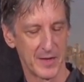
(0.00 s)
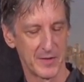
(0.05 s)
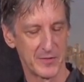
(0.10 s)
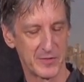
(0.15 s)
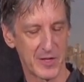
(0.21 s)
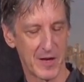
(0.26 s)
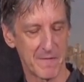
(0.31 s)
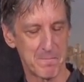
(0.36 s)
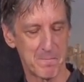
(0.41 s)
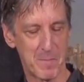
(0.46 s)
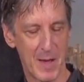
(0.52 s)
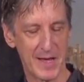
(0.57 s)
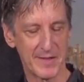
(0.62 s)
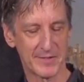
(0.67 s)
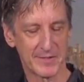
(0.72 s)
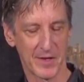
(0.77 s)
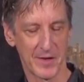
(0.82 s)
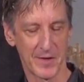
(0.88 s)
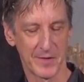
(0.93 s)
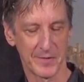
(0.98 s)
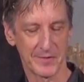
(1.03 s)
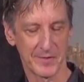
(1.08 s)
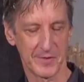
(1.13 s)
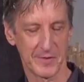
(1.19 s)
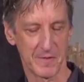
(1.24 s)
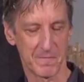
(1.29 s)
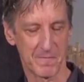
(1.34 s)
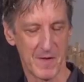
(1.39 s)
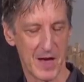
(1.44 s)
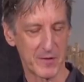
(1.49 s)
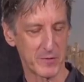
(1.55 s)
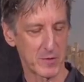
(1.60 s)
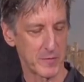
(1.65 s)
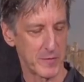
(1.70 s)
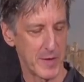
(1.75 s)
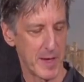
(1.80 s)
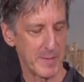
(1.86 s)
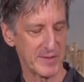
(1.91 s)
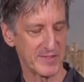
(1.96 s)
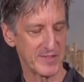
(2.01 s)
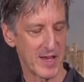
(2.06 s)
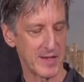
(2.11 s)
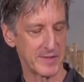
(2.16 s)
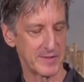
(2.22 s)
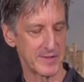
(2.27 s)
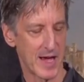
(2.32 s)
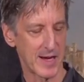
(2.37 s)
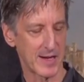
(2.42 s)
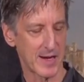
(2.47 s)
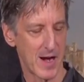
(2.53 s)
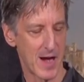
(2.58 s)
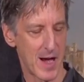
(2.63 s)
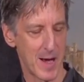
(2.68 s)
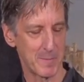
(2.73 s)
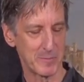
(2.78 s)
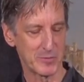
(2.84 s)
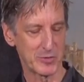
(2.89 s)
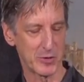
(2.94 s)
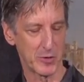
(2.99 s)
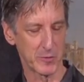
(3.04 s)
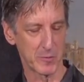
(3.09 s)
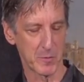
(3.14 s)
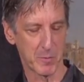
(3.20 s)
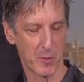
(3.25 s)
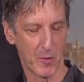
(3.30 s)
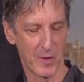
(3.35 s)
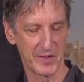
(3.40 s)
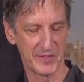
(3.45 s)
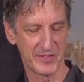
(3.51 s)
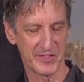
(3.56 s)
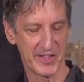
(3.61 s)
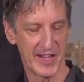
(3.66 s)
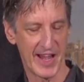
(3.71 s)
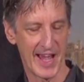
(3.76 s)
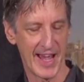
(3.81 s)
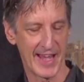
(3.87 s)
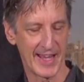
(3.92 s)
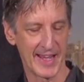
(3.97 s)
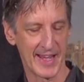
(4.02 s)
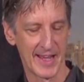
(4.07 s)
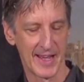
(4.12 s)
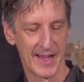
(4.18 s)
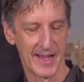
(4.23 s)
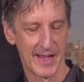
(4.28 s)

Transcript: Jeff Bezos, the founder of Amazon.com, told reporters today